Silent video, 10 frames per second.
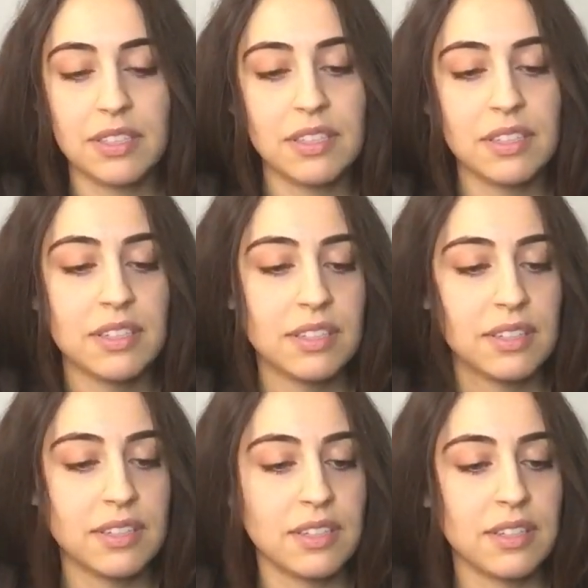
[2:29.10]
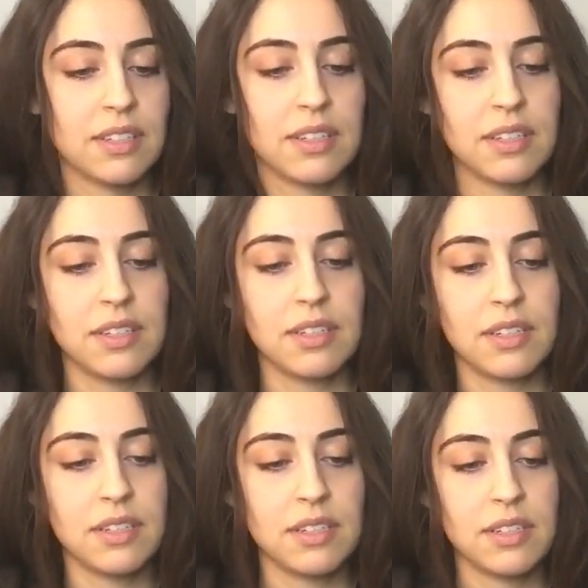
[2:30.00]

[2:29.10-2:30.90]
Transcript: Nobody speaks.